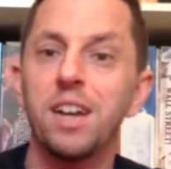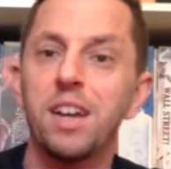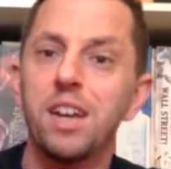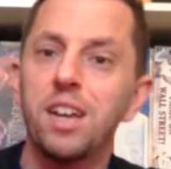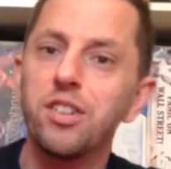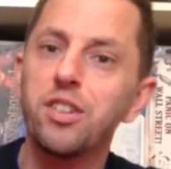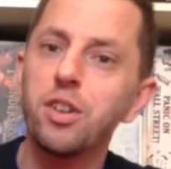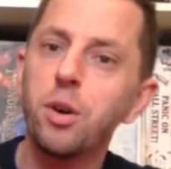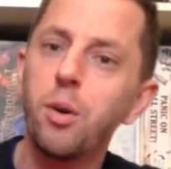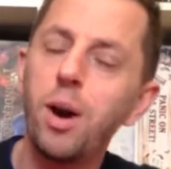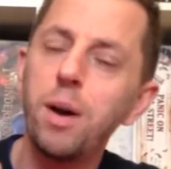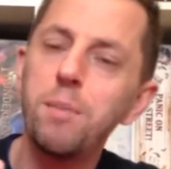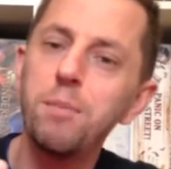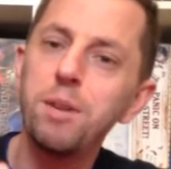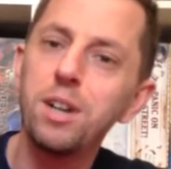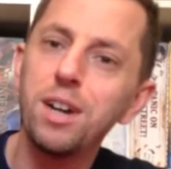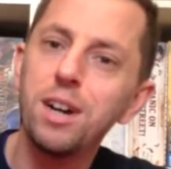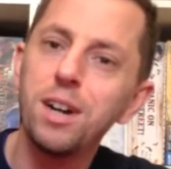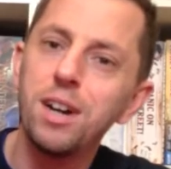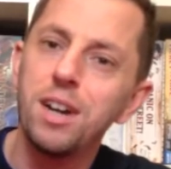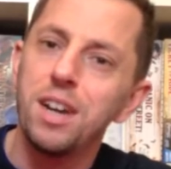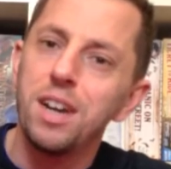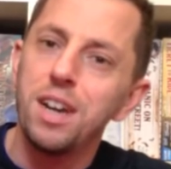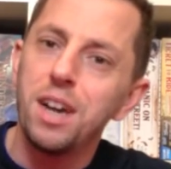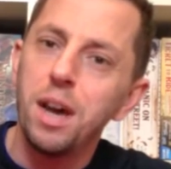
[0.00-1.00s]
So I'm in
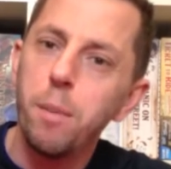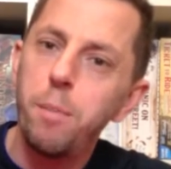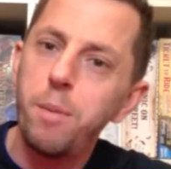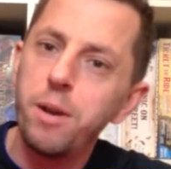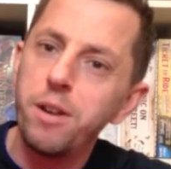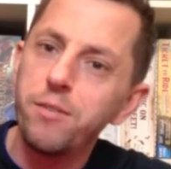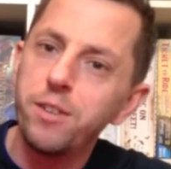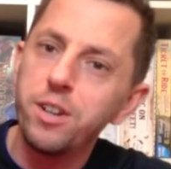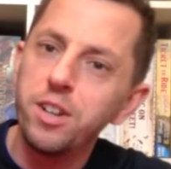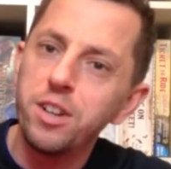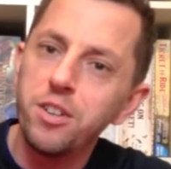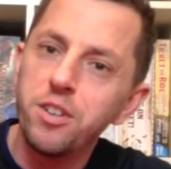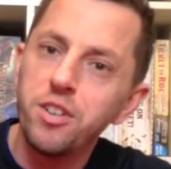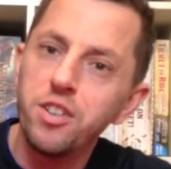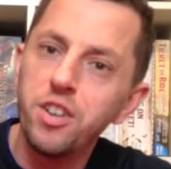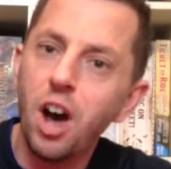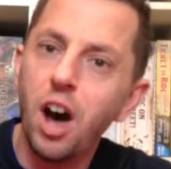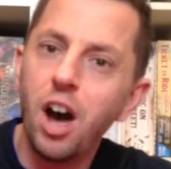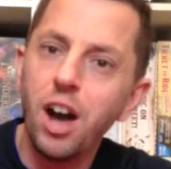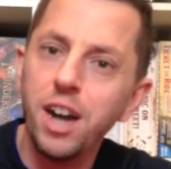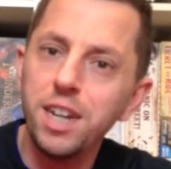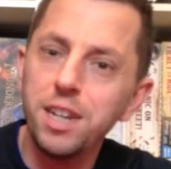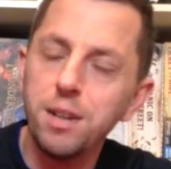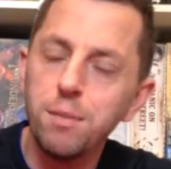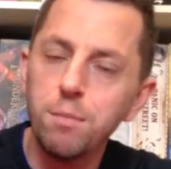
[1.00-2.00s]
a bit of a
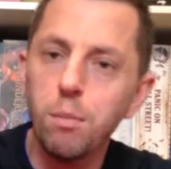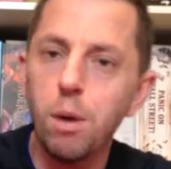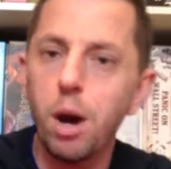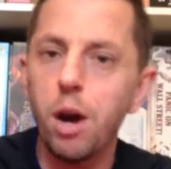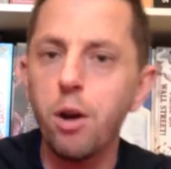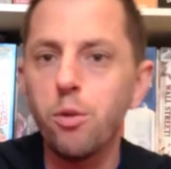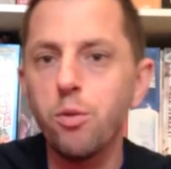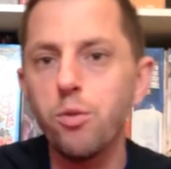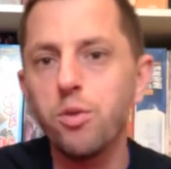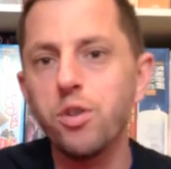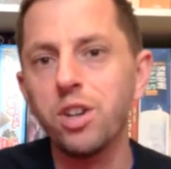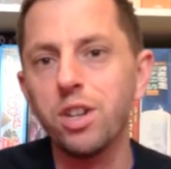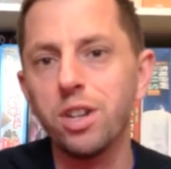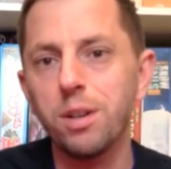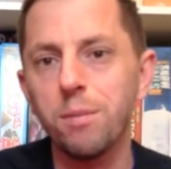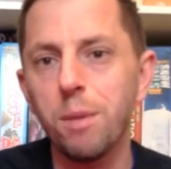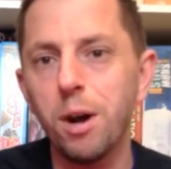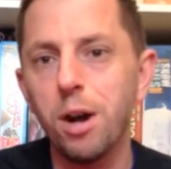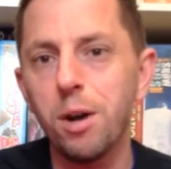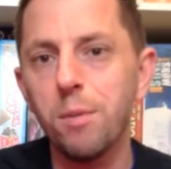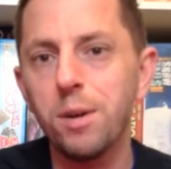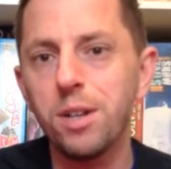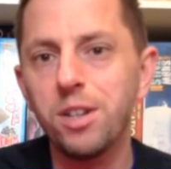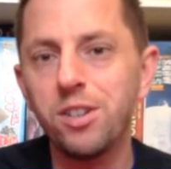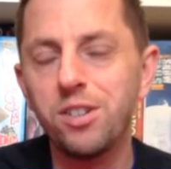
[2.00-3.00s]
design mode at the
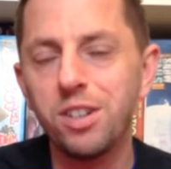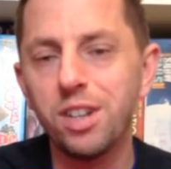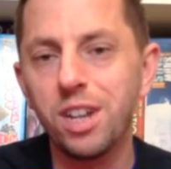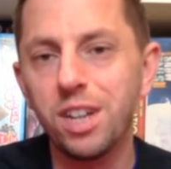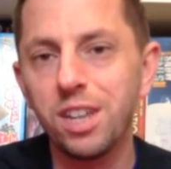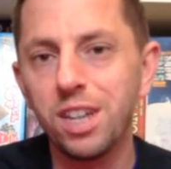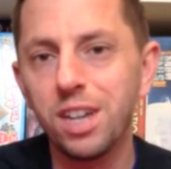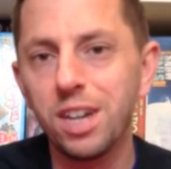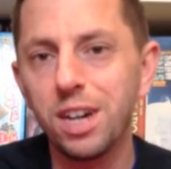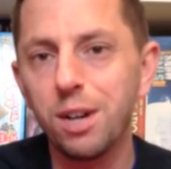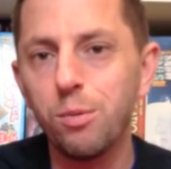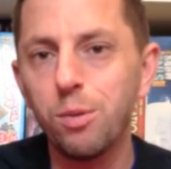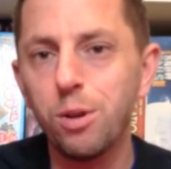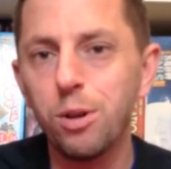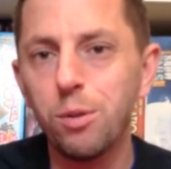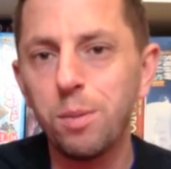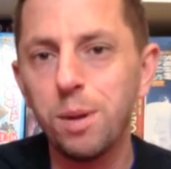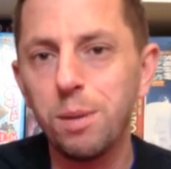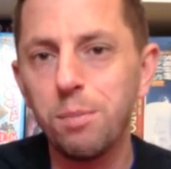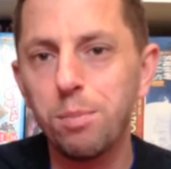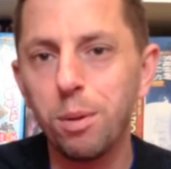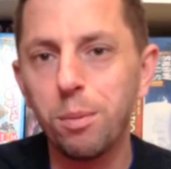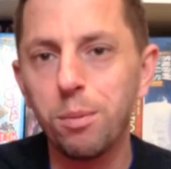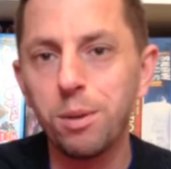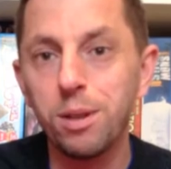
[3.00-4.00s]
moment, and I think I will be
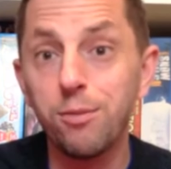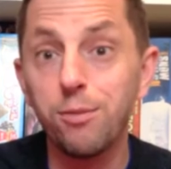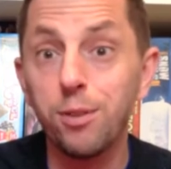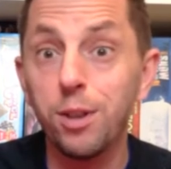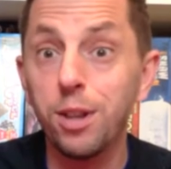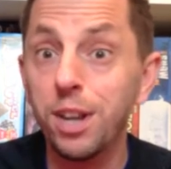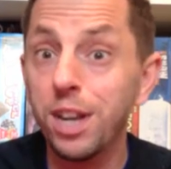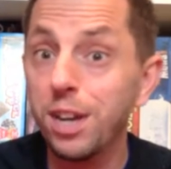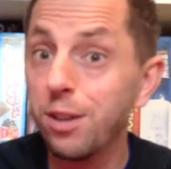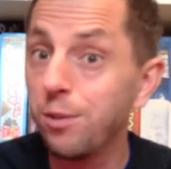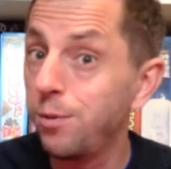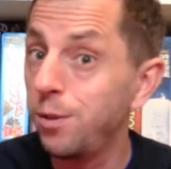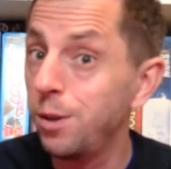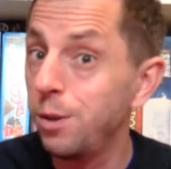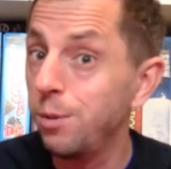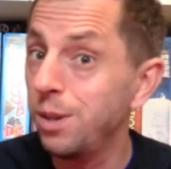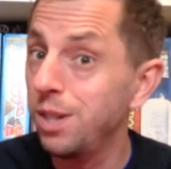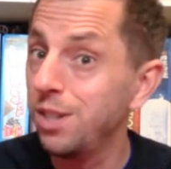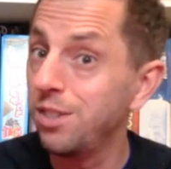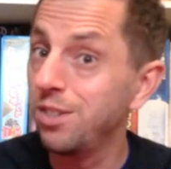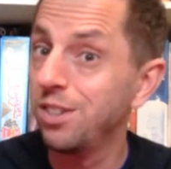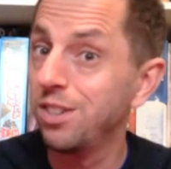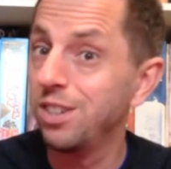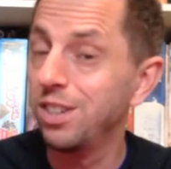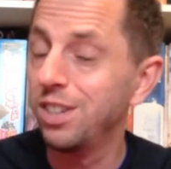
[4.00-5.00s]
probably for the next few
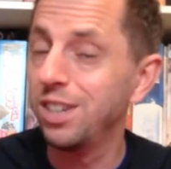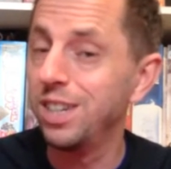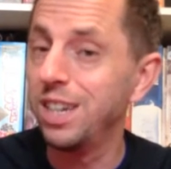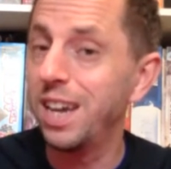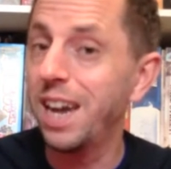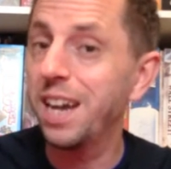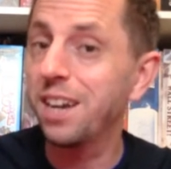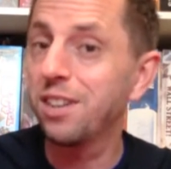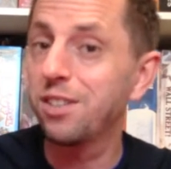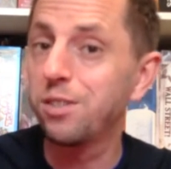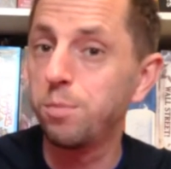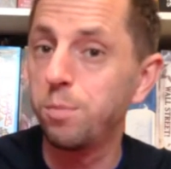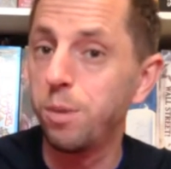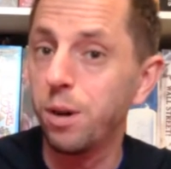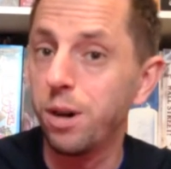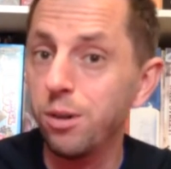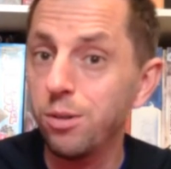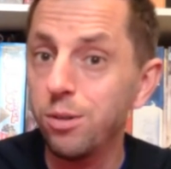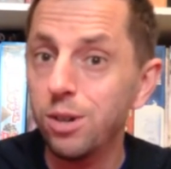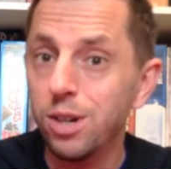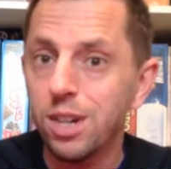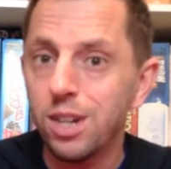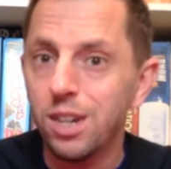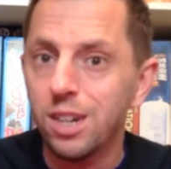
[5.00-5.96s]
weeks until the expo,